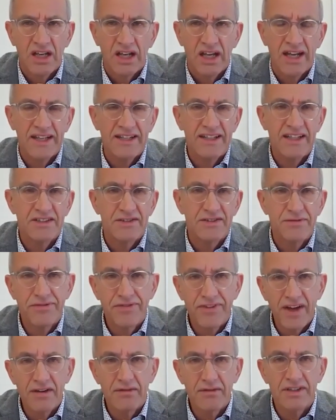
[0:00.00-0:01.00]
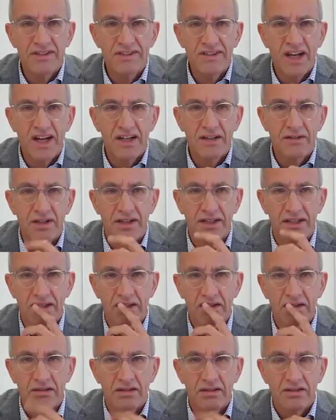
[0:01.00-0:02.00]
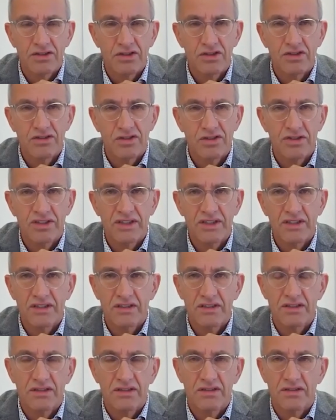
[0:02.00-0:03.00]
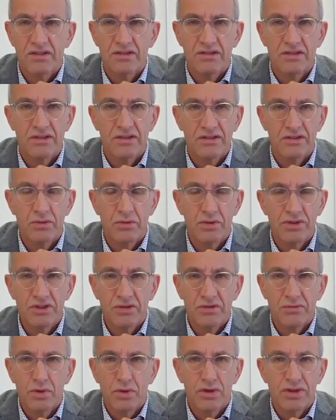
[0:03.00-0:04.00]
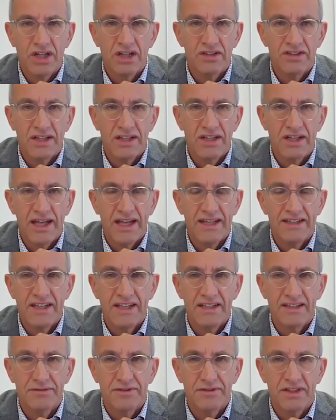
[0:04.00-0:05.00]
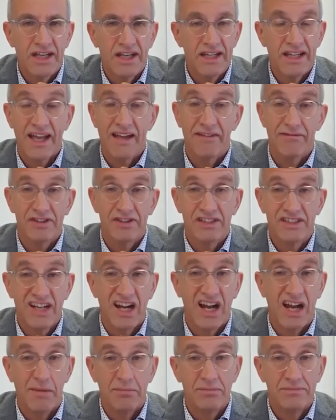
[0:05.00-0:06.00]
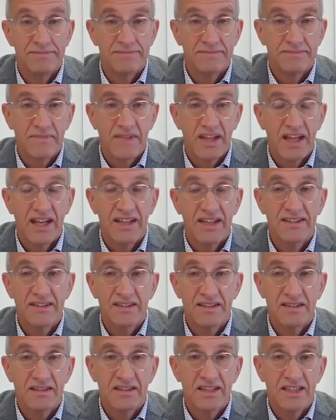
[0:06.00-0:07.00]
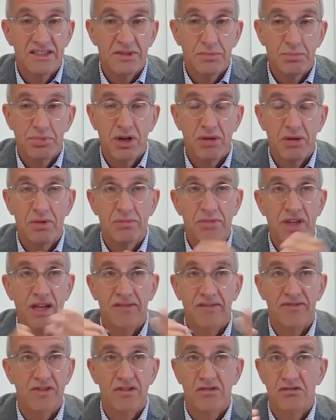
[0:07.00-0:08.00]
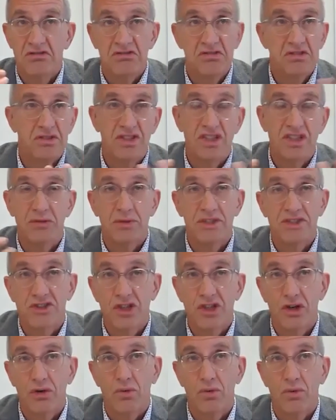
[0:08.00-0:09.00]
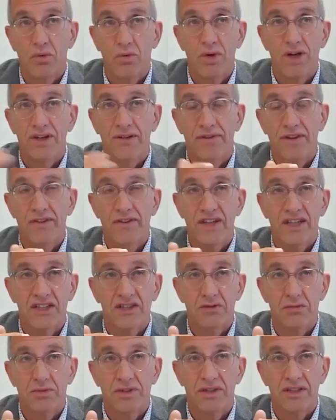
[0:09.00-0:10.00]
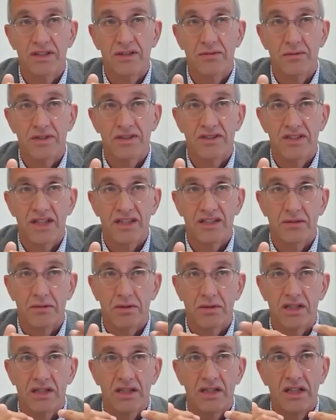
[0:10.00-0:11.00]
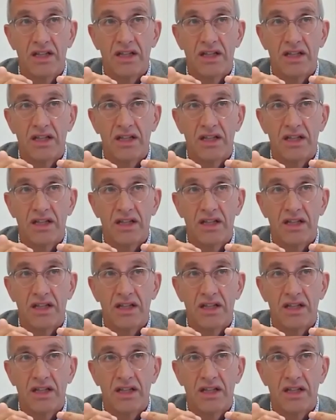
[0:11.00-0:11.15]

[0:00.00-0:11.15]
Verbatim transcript: and it's very tiring. So, so you, you you're worn out at the end of the day every time, and that's a problem you have to to deal with. So one of the things we we said, well,